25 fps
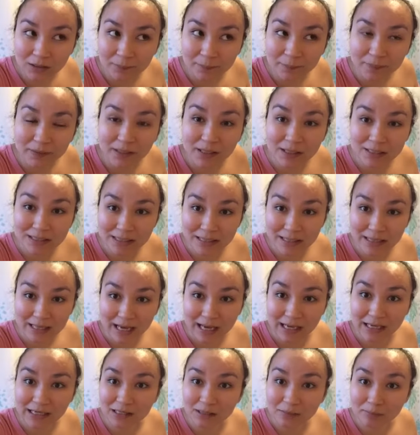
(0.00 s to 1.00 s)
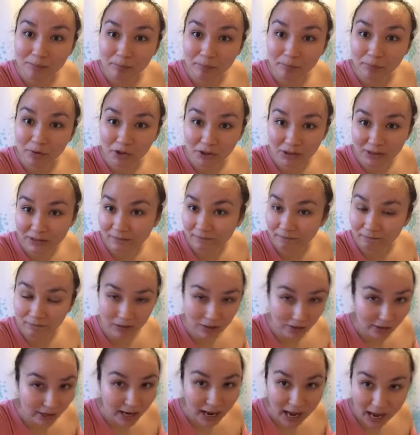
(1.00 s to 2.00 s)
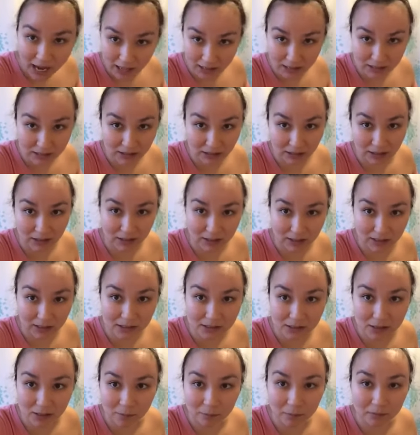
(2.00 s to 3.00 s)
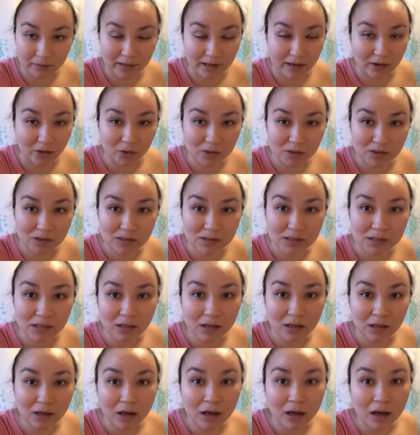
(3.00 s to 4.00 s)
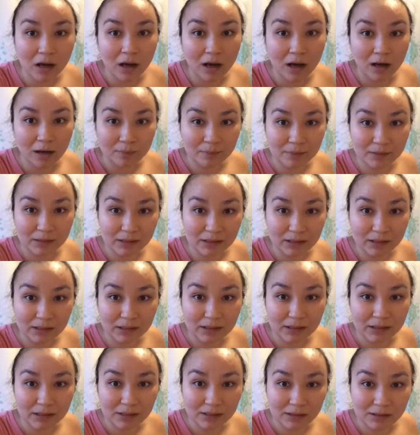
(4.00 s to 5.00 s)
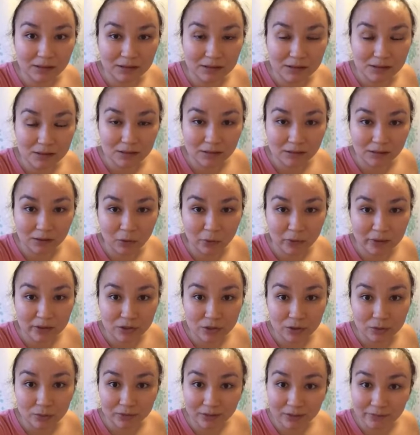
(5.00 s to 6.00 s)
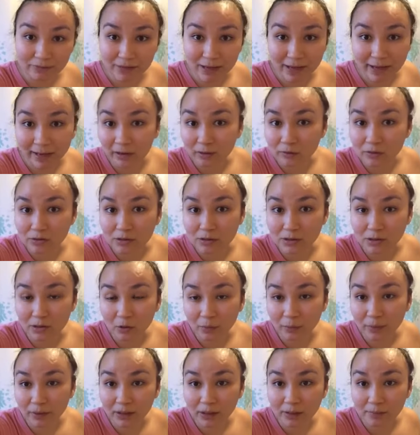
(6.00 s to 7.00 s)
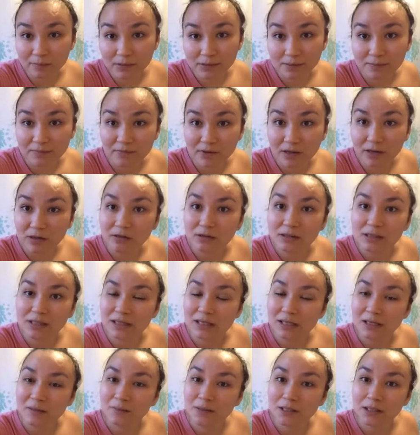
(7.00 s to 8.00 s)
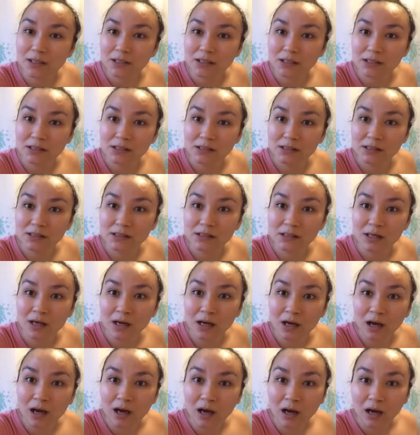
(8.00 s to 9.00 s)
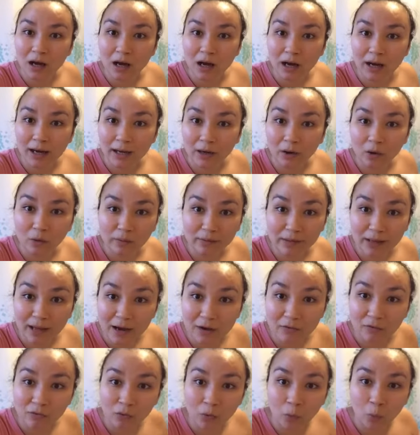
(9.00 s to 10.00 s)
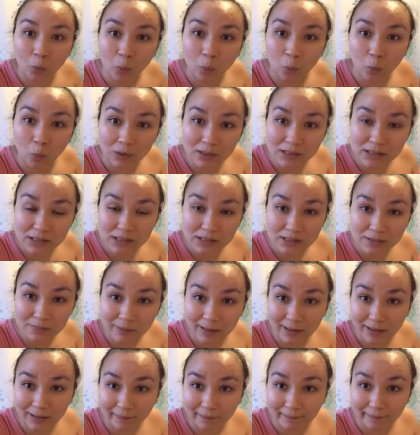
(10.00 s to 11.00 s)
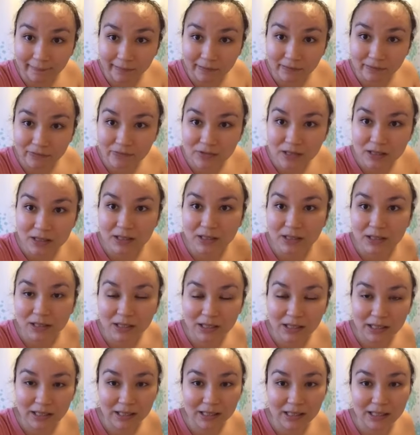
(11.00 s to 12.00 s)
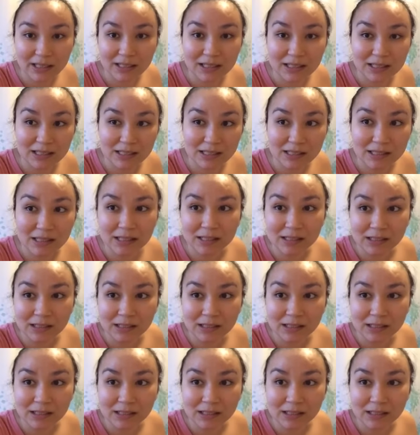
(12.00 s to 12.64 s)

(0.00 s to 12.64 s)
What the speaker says: because of that, it could get very hectic the next couple hours. Hubby is going to leave the house to go pick up some fennel tea because I only have one tea bag left and